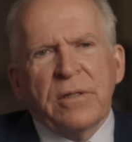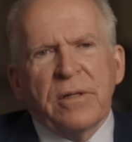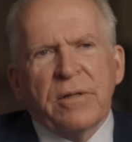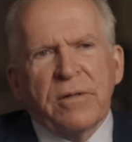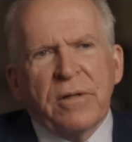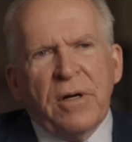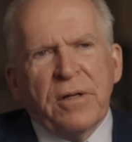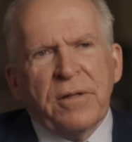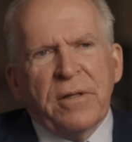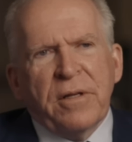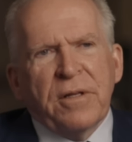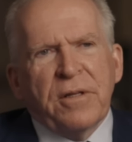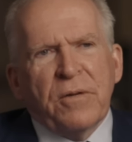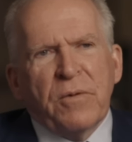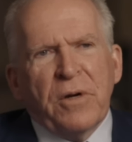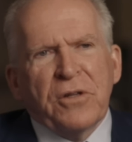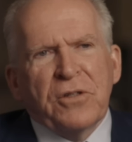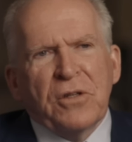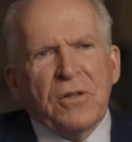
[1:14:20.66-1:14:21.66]
thought that the
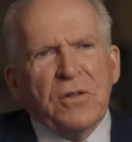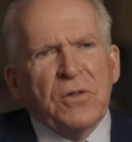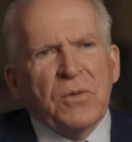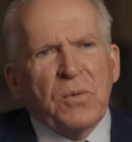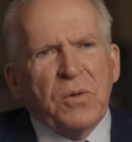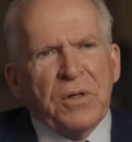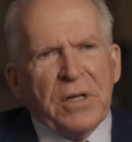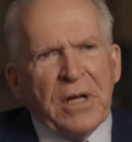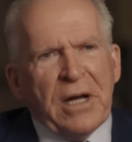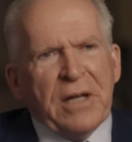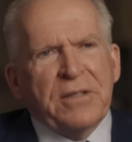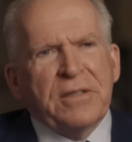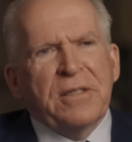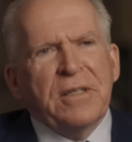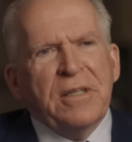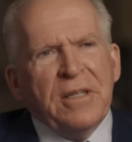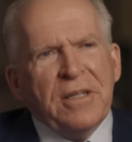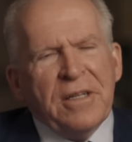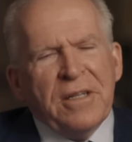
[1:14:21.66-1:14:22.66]
Russians were
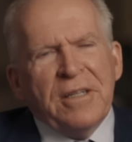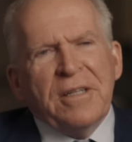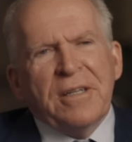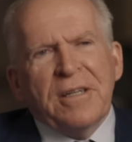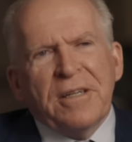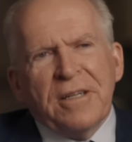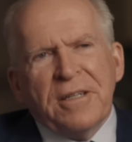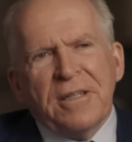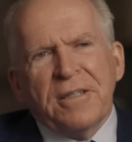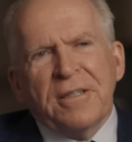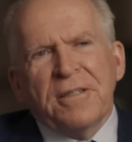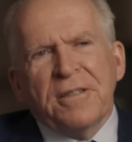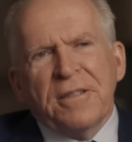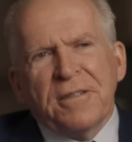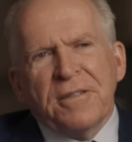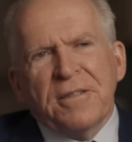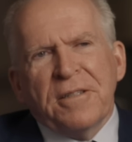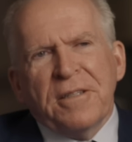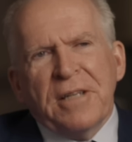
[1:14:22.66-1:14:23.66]
not
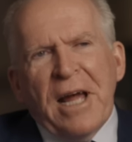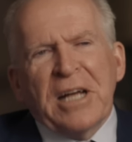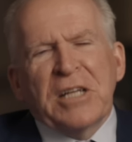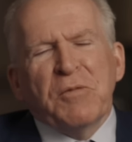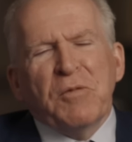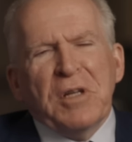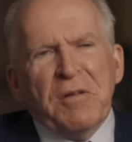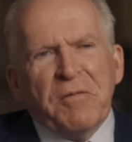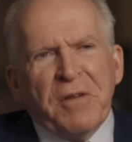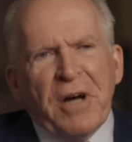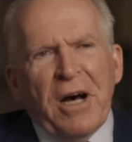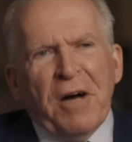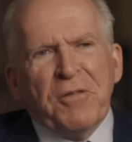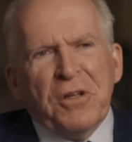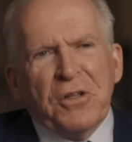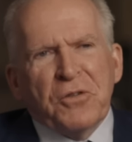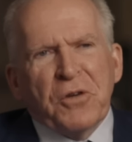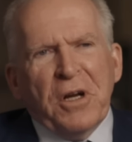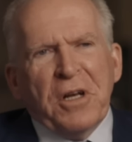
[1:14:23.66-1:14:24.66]
actively
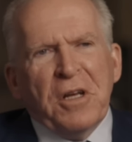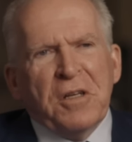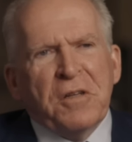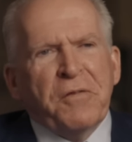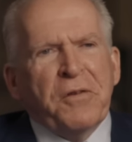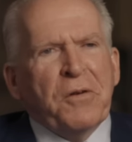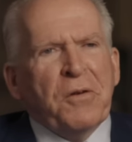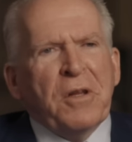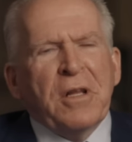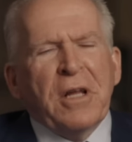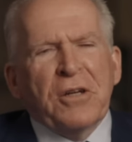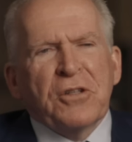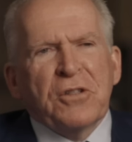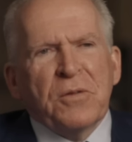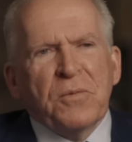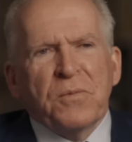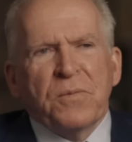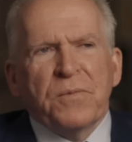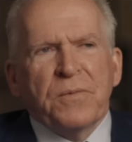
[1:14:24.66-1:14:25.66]
involved in trying to interfere in the
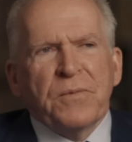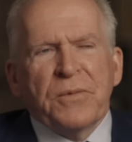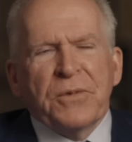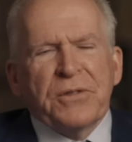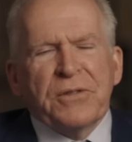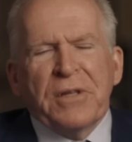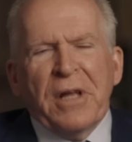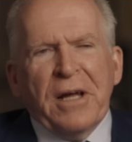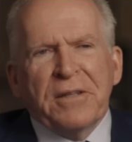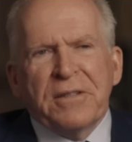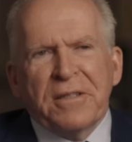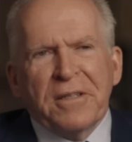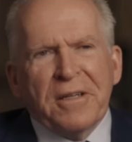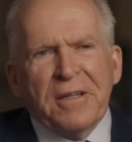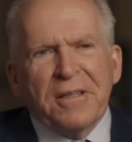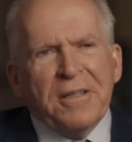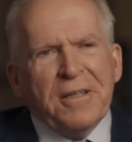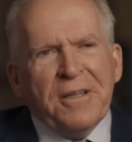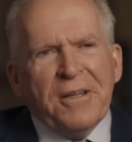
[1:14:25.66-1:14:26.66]
election was not
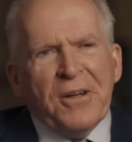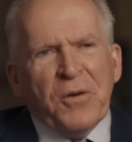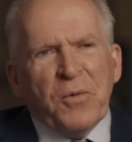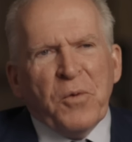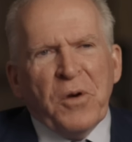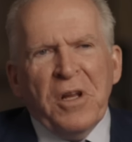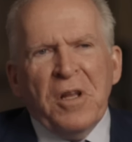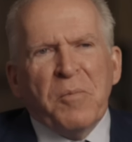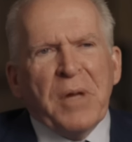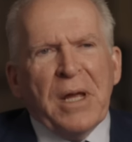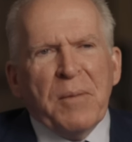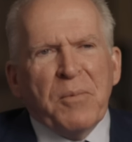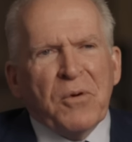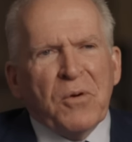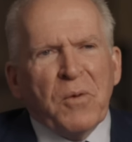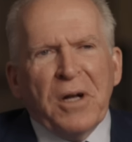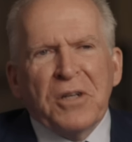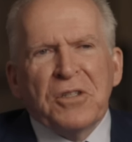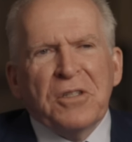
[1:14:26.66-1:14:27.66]
reading the
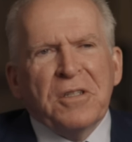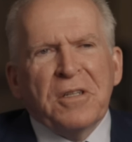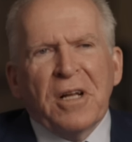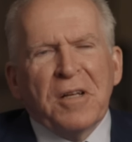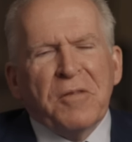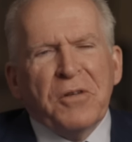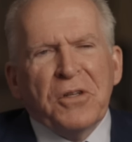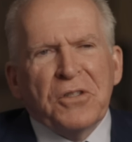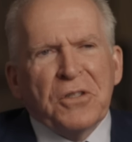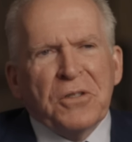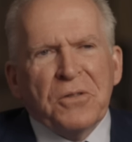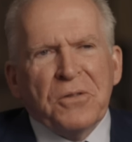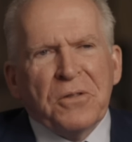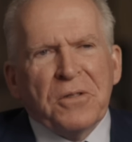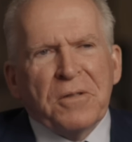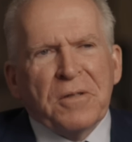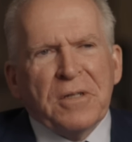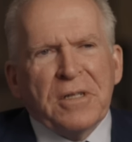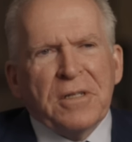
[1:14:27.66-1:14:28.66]
paper, watching television,
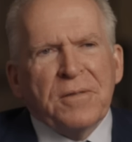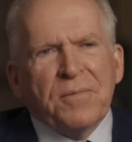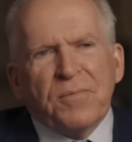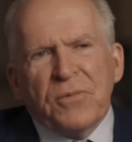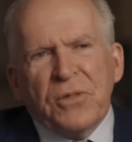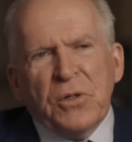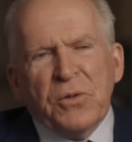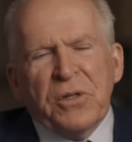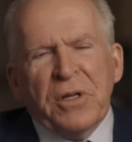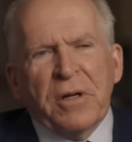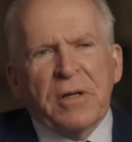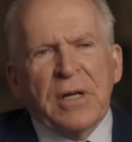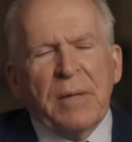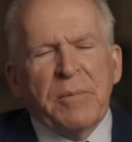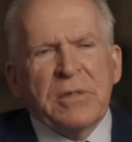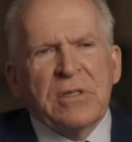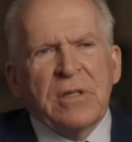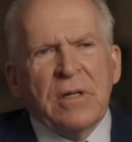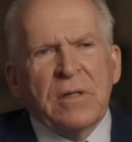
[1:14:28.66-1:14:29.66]
or using their
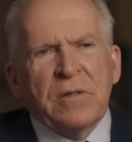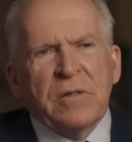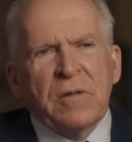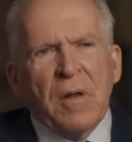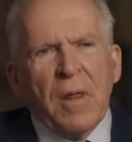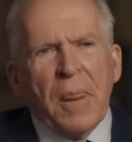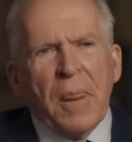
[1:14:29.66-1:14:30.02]
common sense.